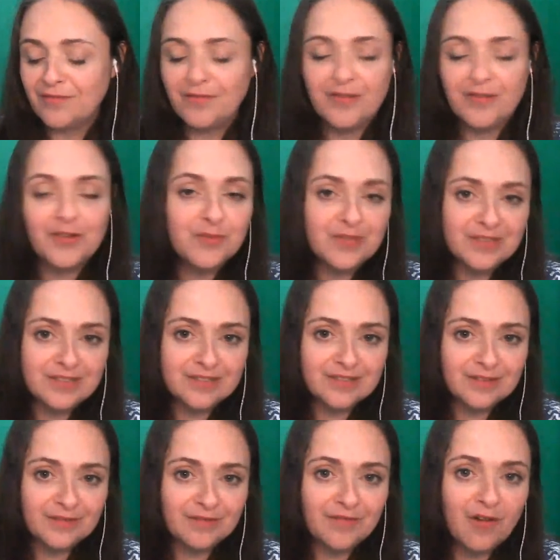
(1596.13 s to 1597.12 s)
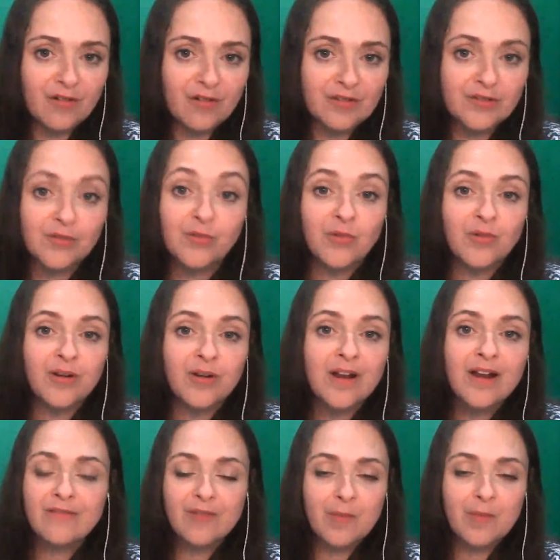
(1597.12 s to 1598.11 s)
viewers of Fox,
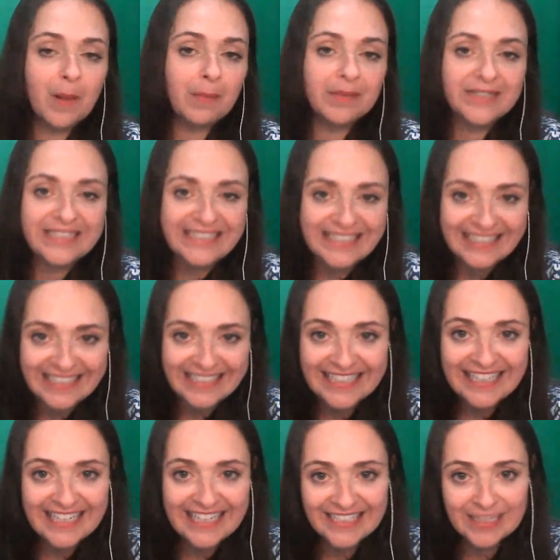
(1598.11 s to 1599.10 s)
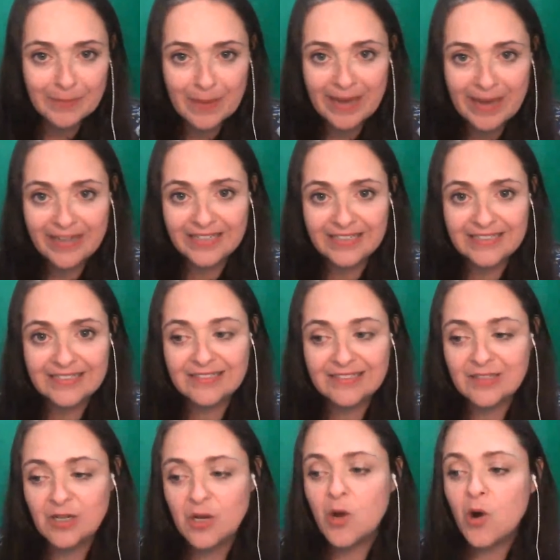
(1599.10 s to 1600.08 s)
or Republican-leaning
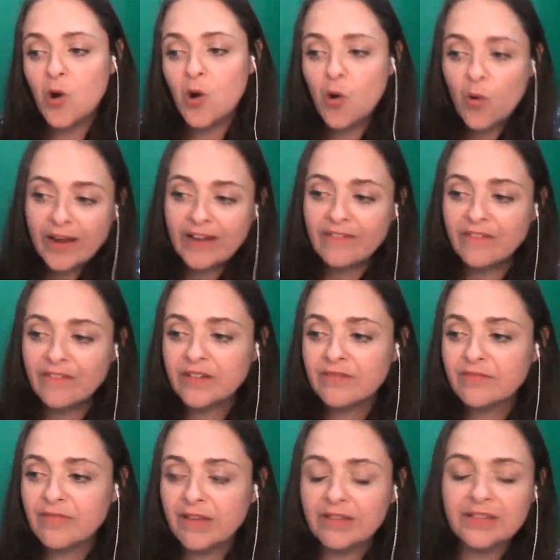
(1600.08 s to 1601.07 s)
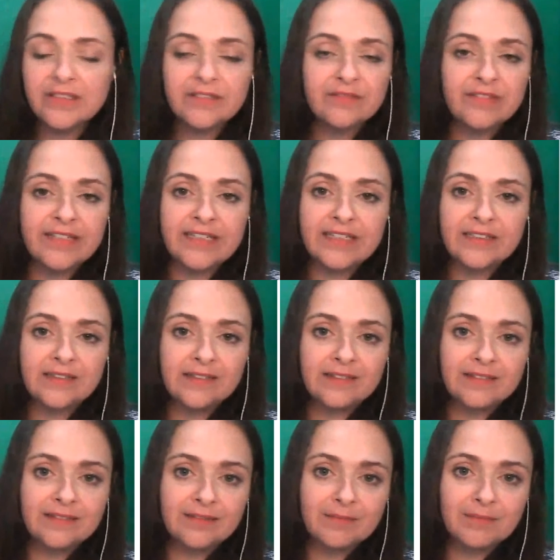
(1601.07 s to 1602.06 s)
independents, or even relatively
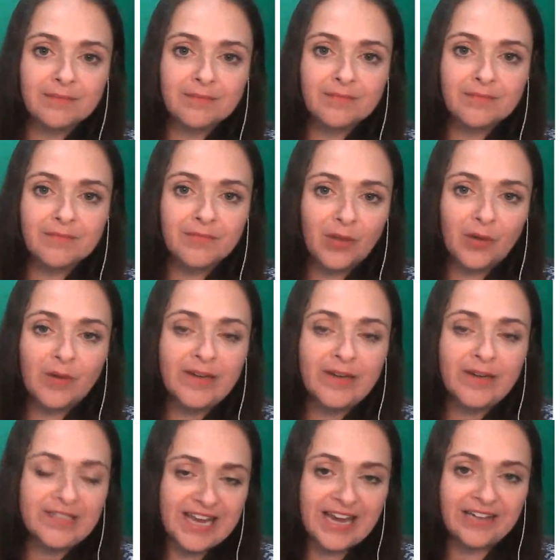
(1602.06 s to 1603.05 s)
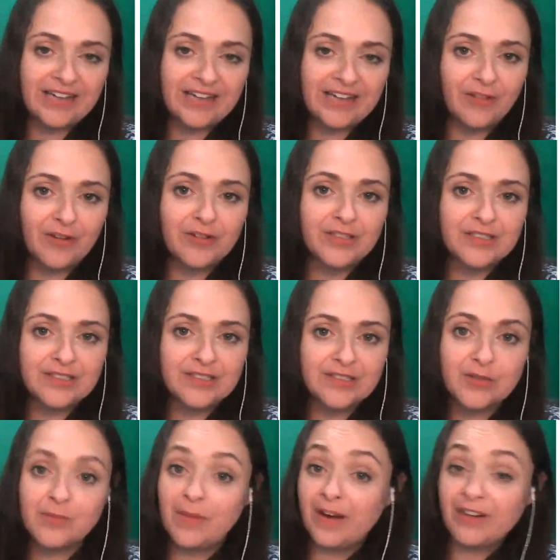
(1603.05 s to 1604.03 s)
low-educated
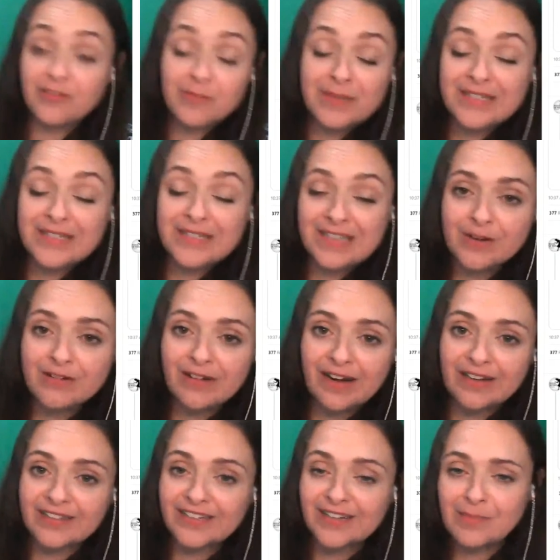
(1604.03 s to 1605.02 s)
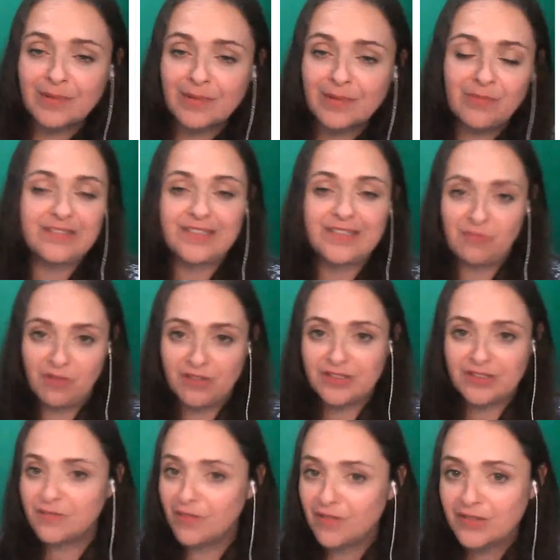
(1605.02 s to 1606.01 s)
voters who might have been Democratic, but once they
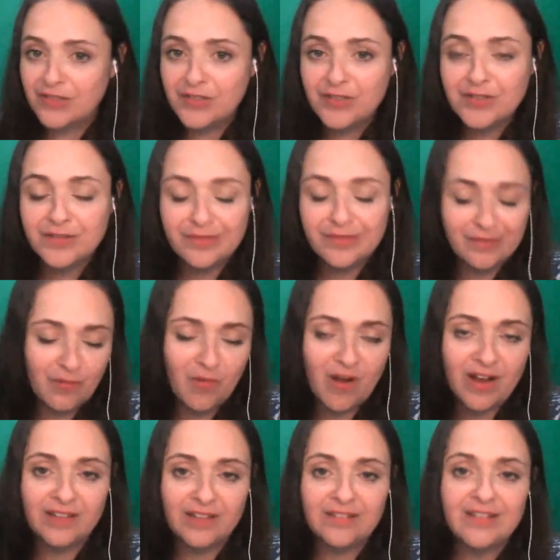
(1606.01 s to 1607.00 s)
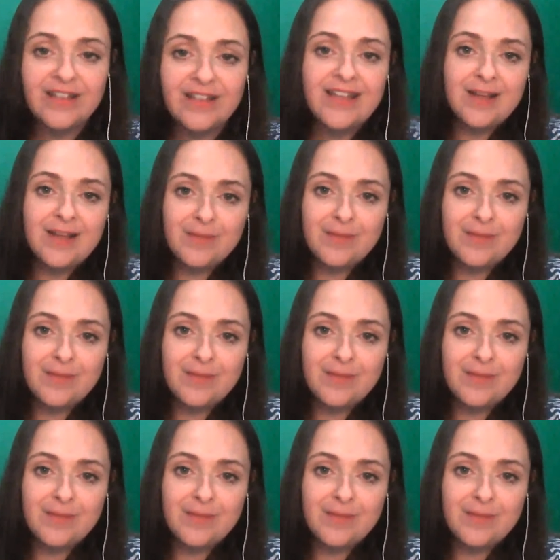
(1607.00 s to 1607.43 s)
watched Fox News for a while,